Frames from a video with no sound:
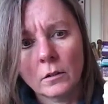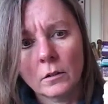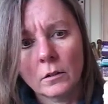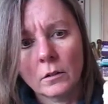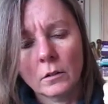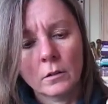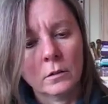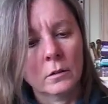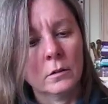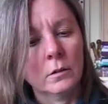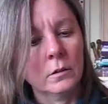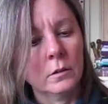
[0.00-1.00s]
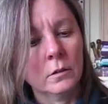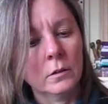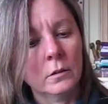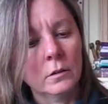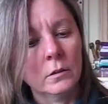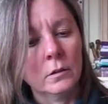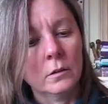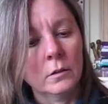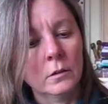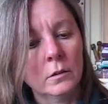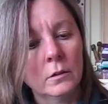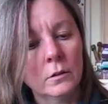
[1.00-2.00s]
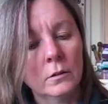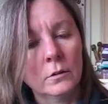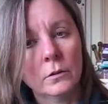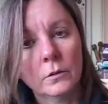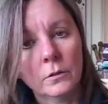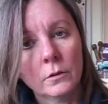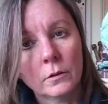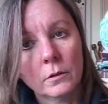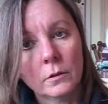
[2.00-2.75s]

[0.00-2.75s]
(silence)